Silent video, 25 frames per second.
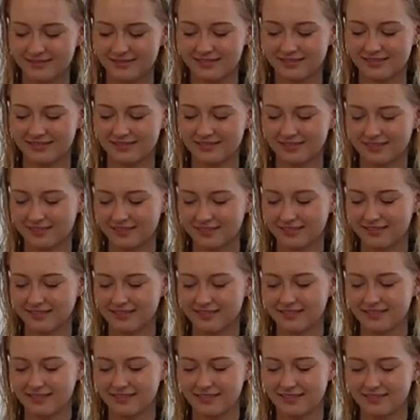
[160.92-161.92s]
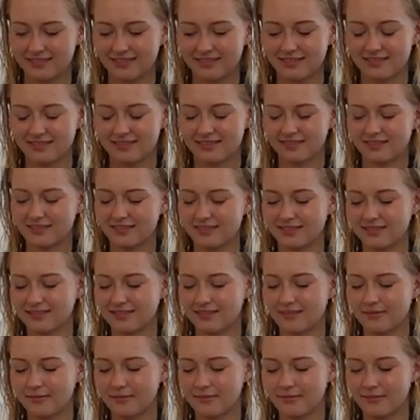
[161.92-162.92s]

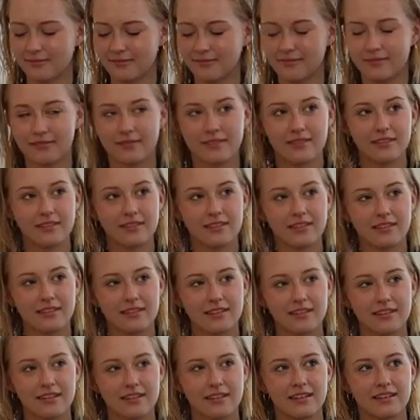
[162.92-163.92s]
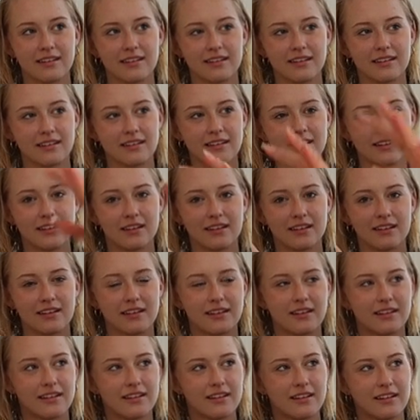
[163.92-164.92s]

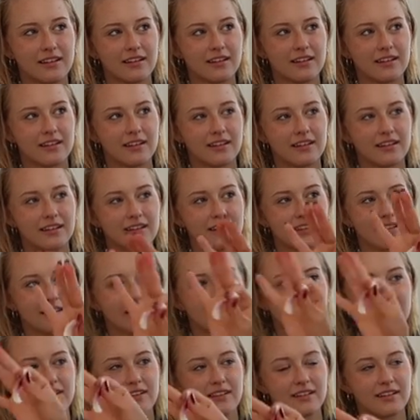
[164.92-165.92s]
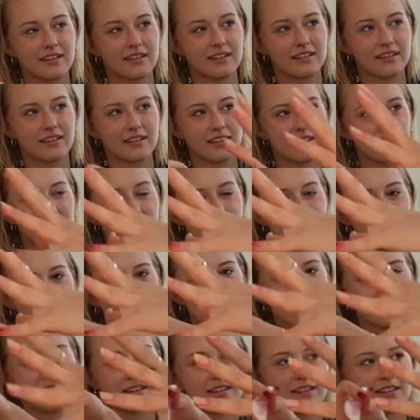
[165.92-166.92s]

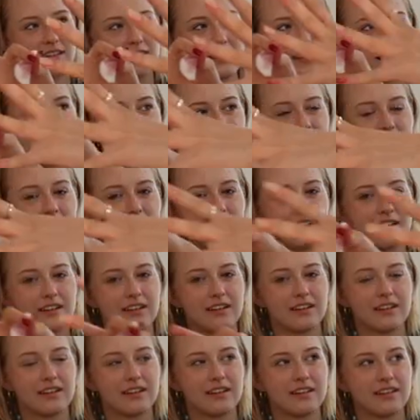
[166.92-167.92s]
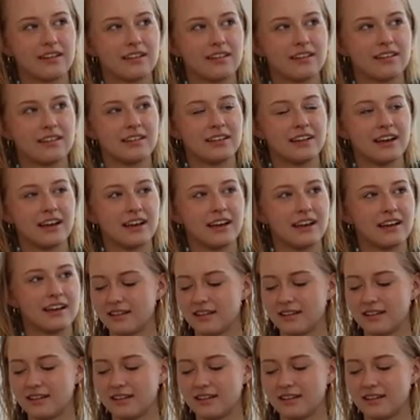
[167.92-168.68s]
This person isn't speaking.